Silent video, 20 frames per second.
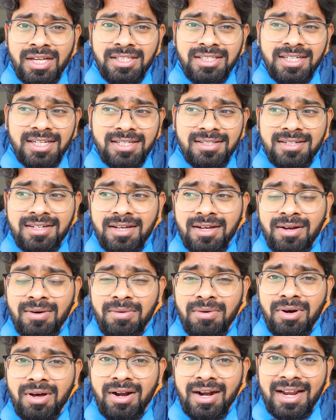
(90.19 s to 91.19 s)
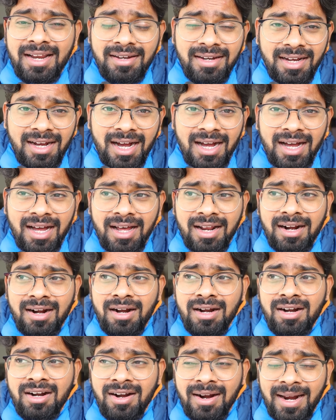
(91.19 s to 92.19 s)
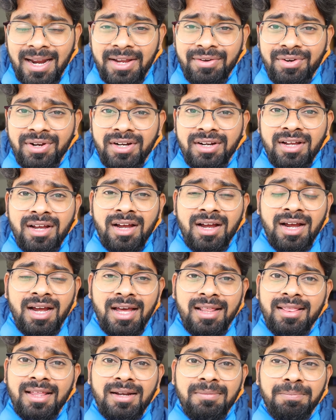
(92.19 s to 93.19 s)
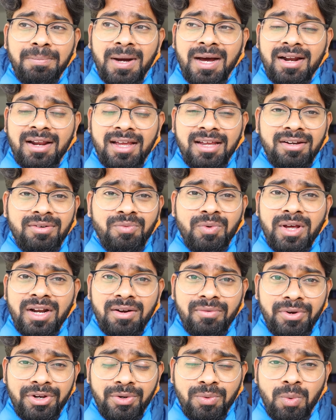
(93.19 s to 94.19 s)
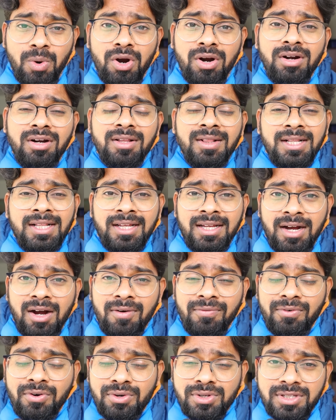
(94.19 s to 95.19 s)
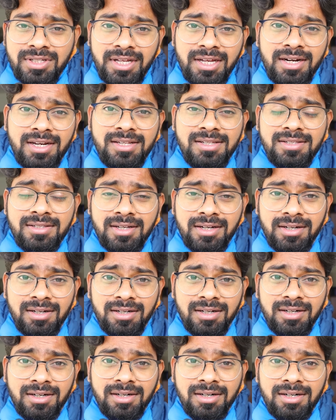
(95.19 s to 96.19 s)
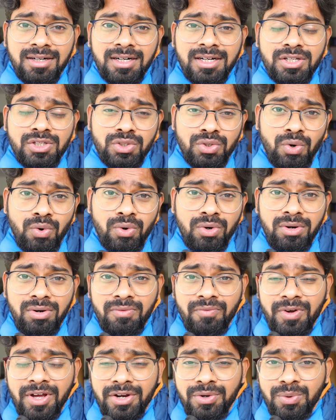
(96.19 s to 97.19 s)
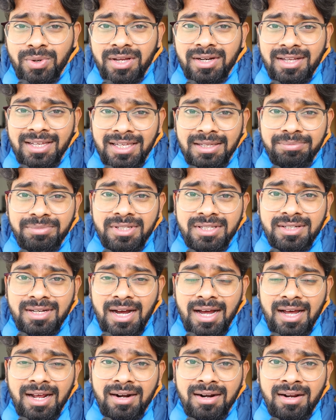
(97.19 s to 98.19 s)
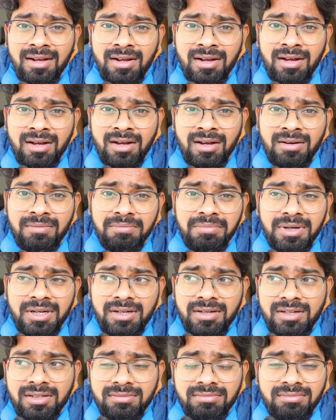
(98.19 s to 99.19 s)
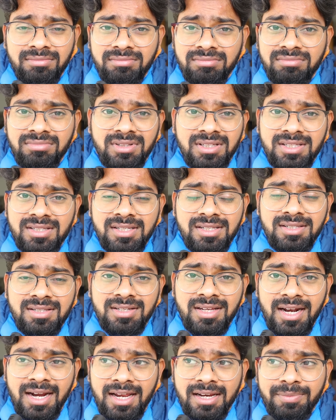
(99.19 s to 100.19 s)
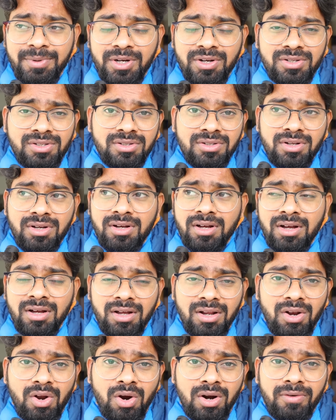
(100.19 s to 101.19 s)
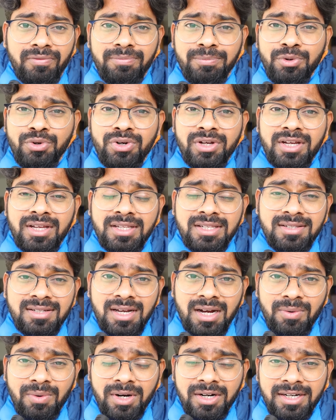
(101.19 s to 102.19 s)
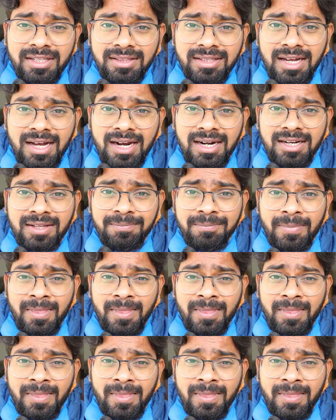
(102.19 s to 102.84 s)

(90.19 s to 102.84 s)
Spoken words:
just rent a car, drive it, and then park it wherever you want. Of course, there is a zone where you can keep this car, but this is great because a lot of Munich is covered in that,